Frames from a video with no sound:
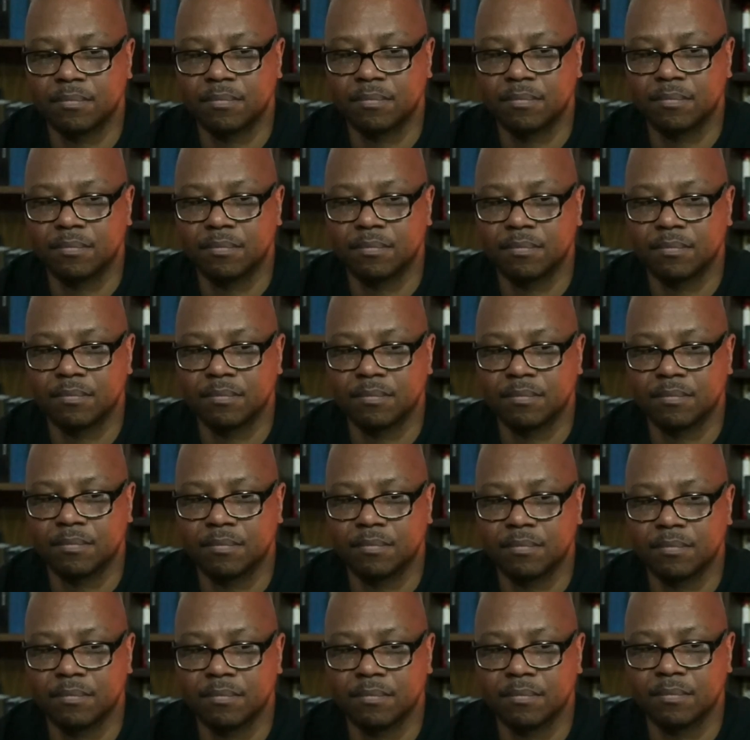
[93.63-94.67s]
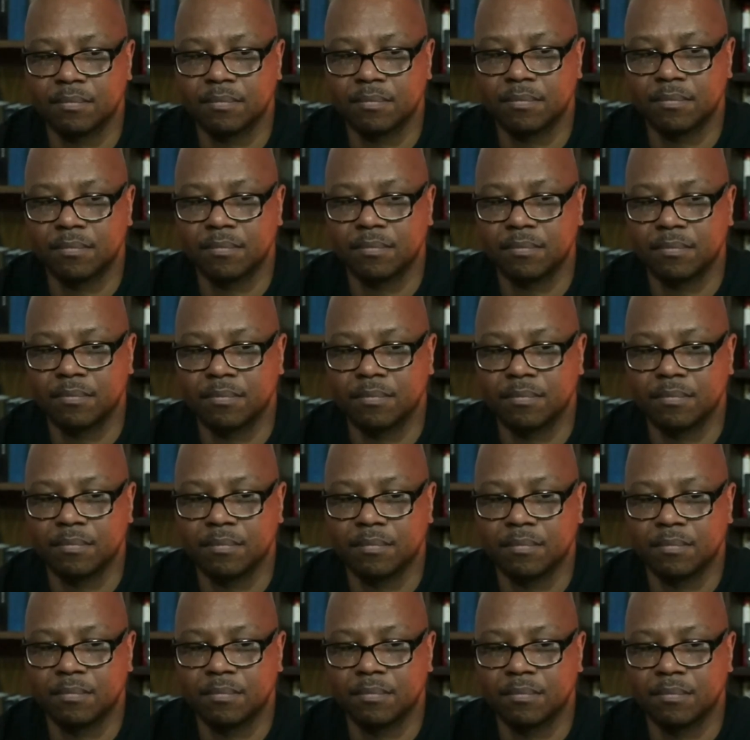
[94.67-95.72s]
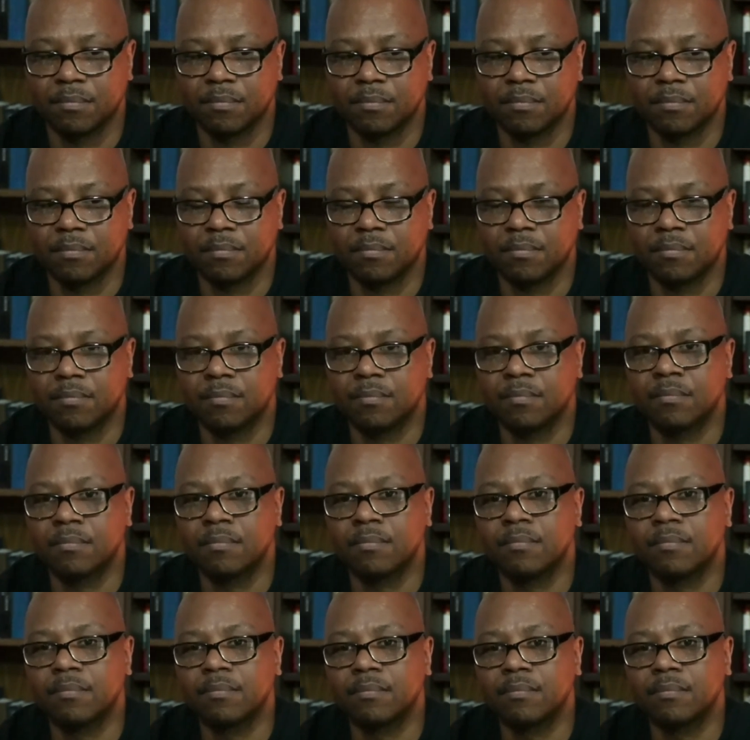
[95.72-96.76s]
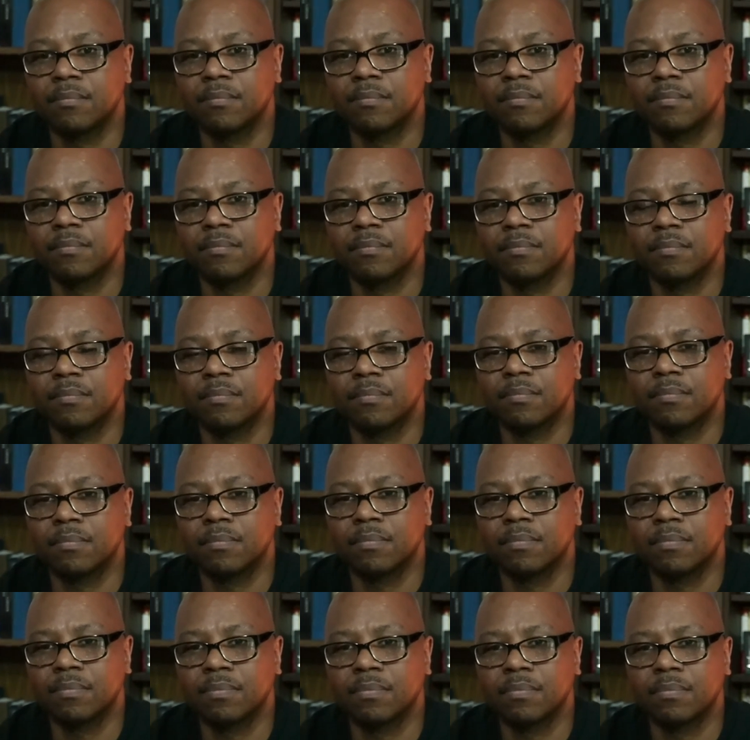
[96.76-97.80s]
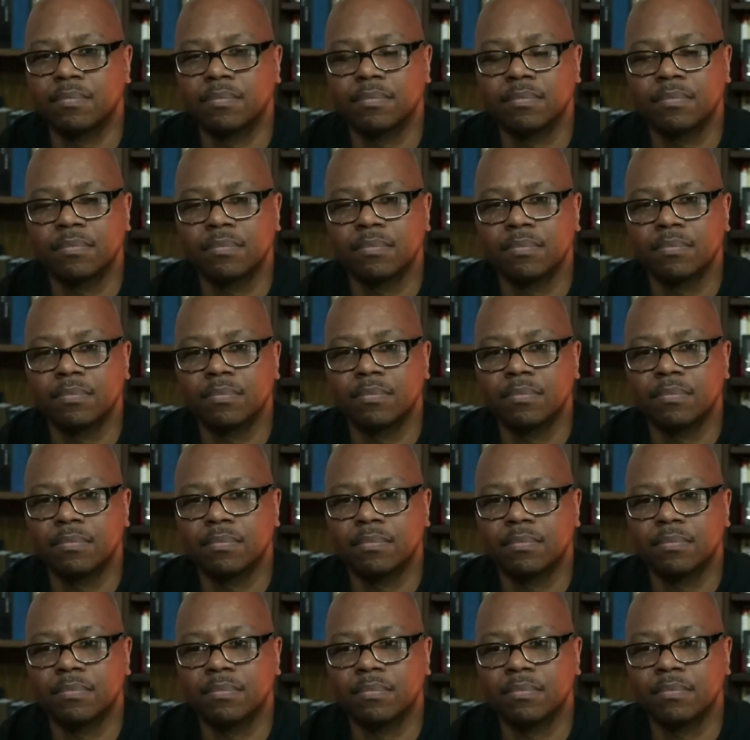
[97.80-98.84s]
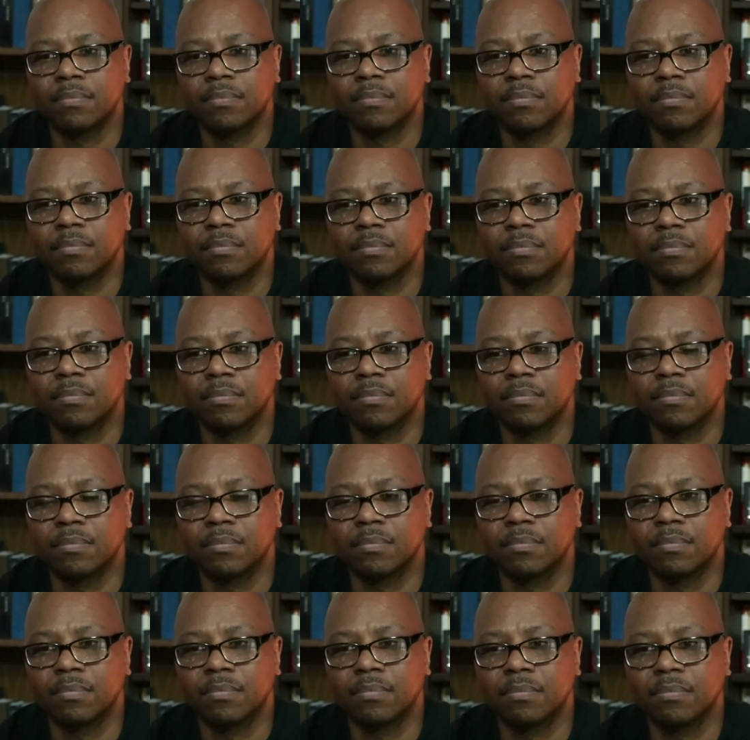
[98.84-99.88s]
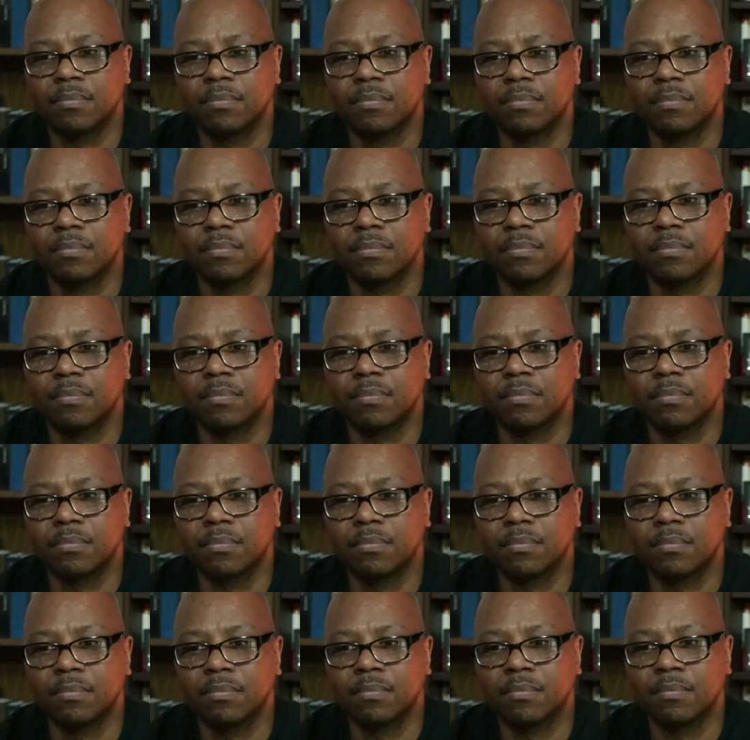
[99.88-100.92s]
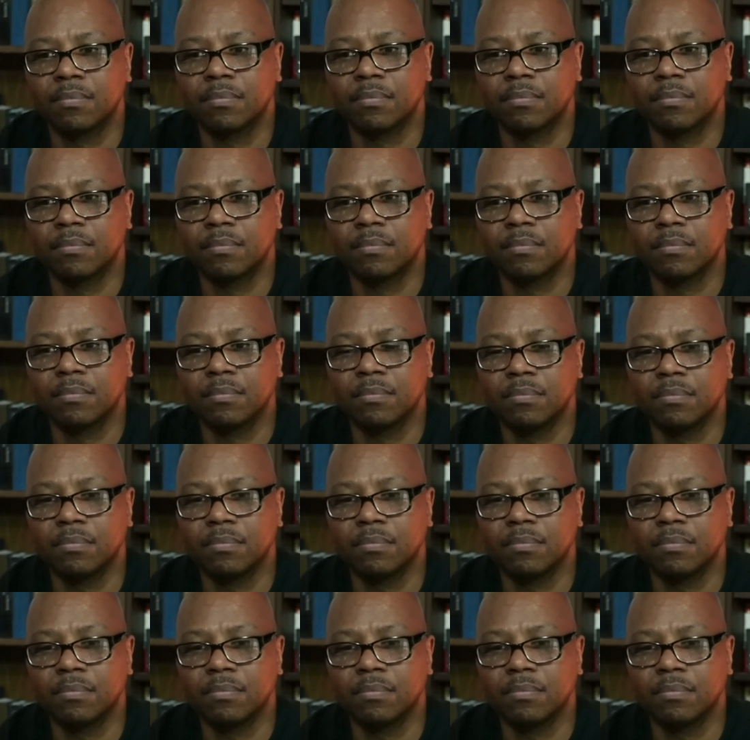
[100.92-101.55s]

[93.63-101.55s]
[no speech]